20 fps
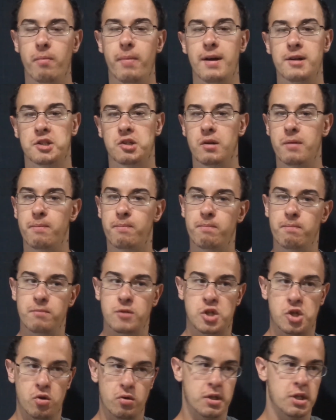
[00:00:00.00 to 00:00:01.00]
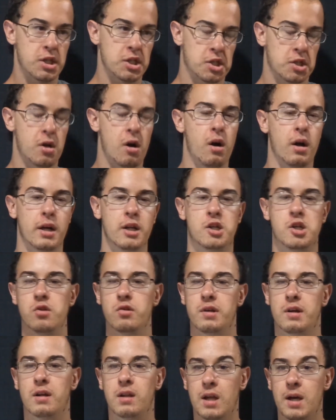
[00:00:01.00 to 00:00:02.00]
Basically choosing a song and
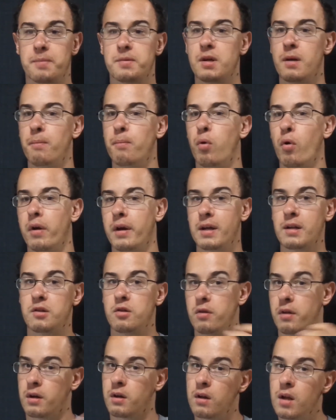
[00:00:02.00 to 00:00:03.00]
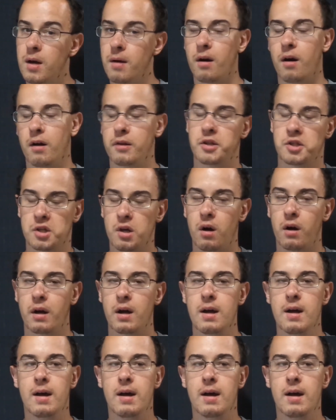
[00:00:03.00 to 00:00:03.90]
choosing clips and putting it to the, clip, uh, the song.